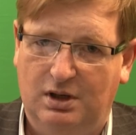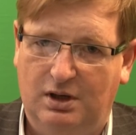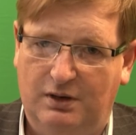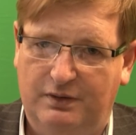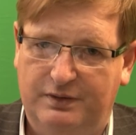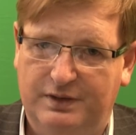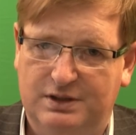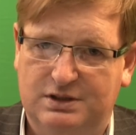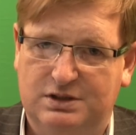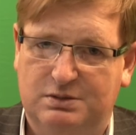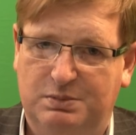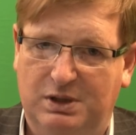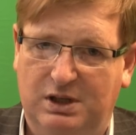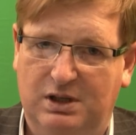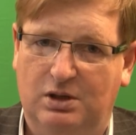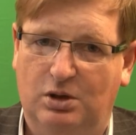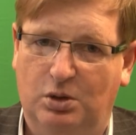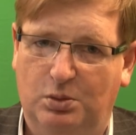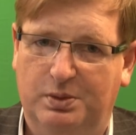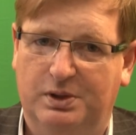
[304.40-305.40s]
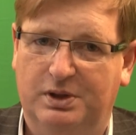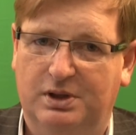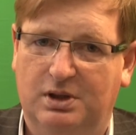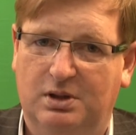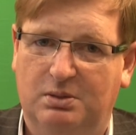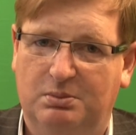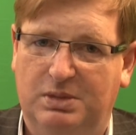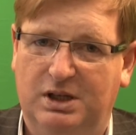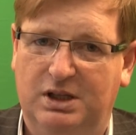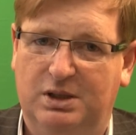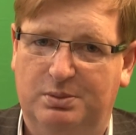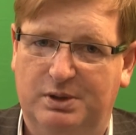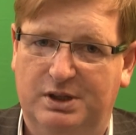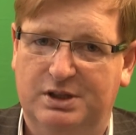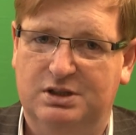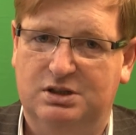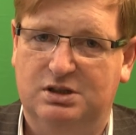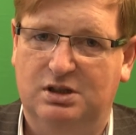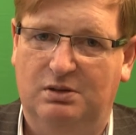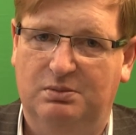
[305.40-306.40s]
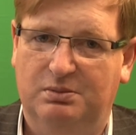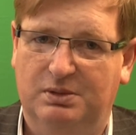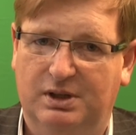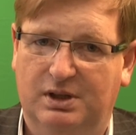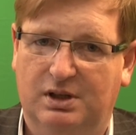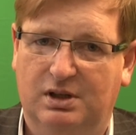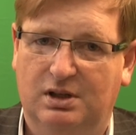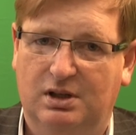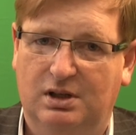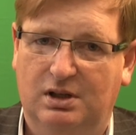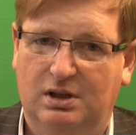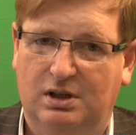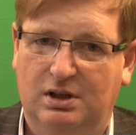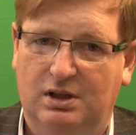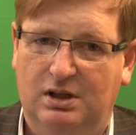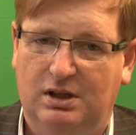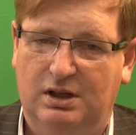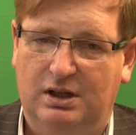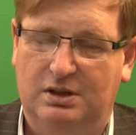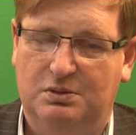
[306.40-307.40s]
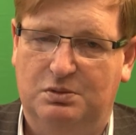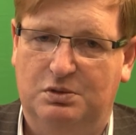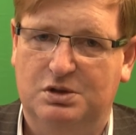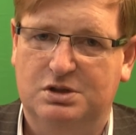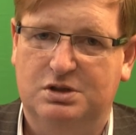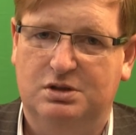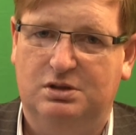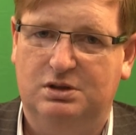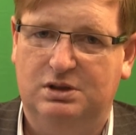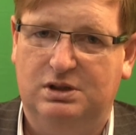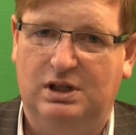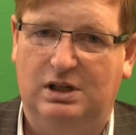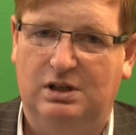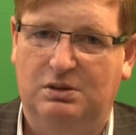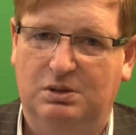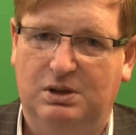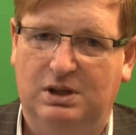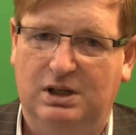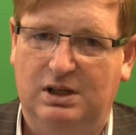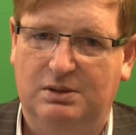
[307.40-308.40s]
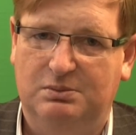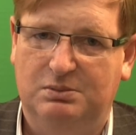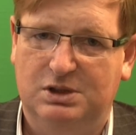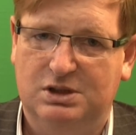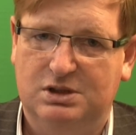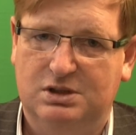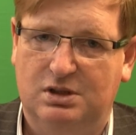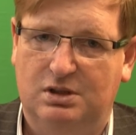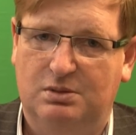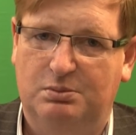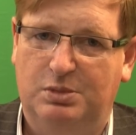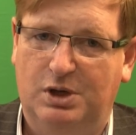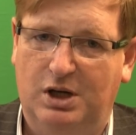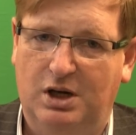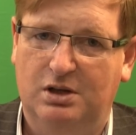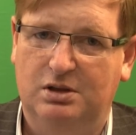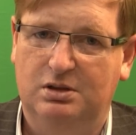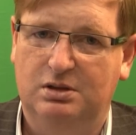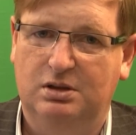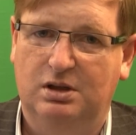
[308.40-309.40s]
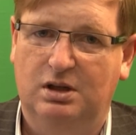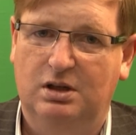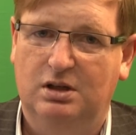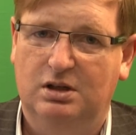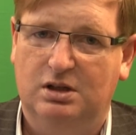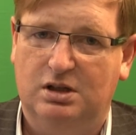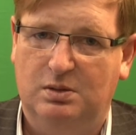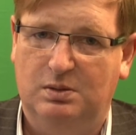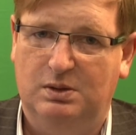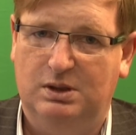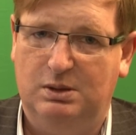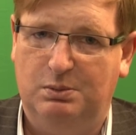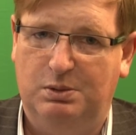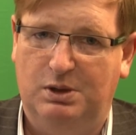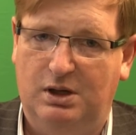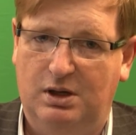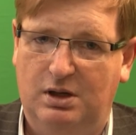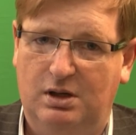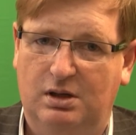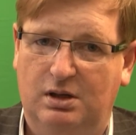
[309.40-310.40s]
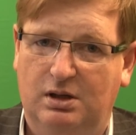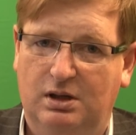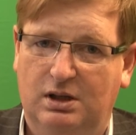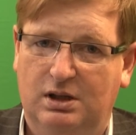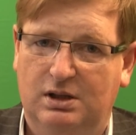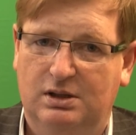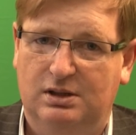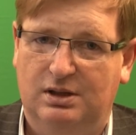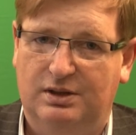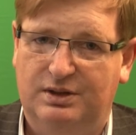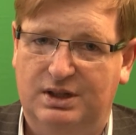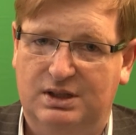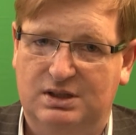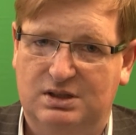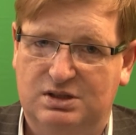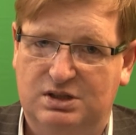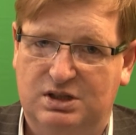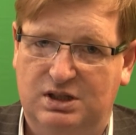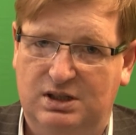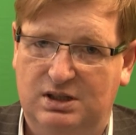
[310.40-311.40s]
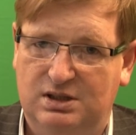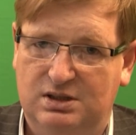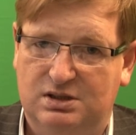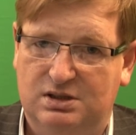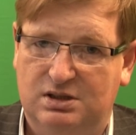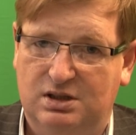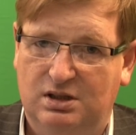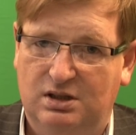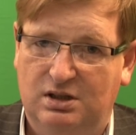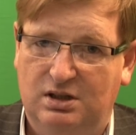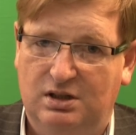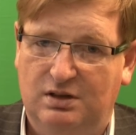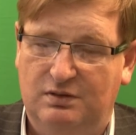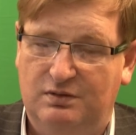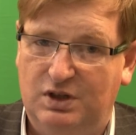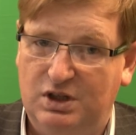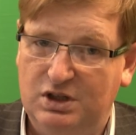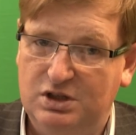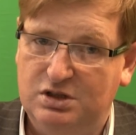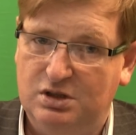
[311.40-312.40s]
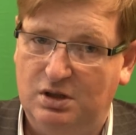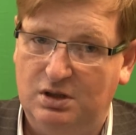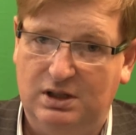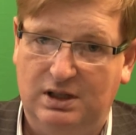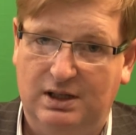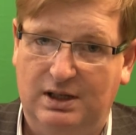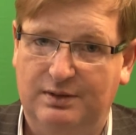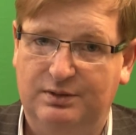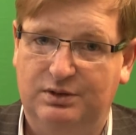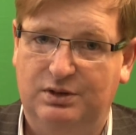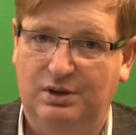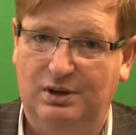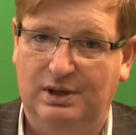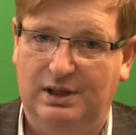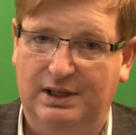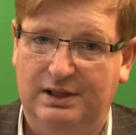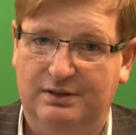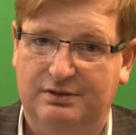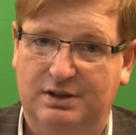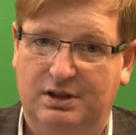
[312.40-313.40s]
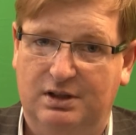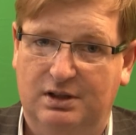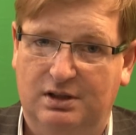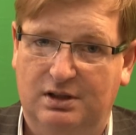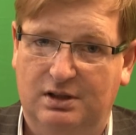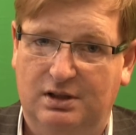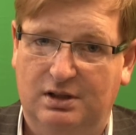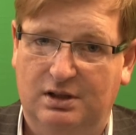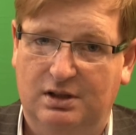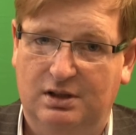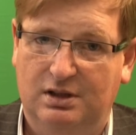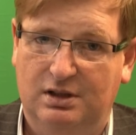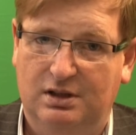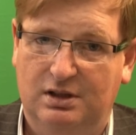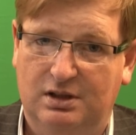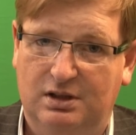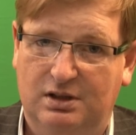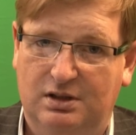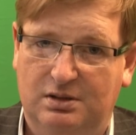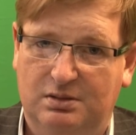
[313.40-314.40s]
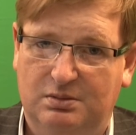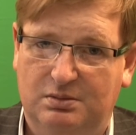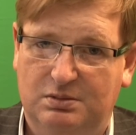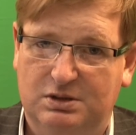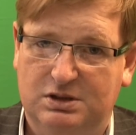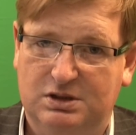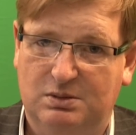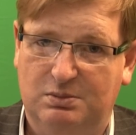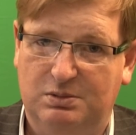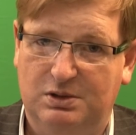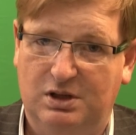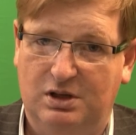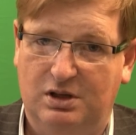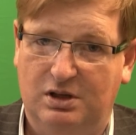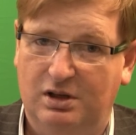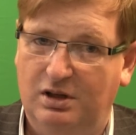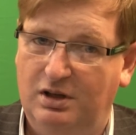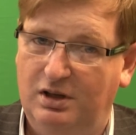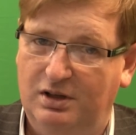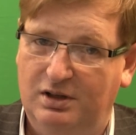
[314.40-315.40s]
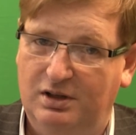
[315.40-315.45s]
of this being opened by the British government. And it wasn't until we had Mr. Brown come into power that things changed. Very shortly after you left, Mr. Blair.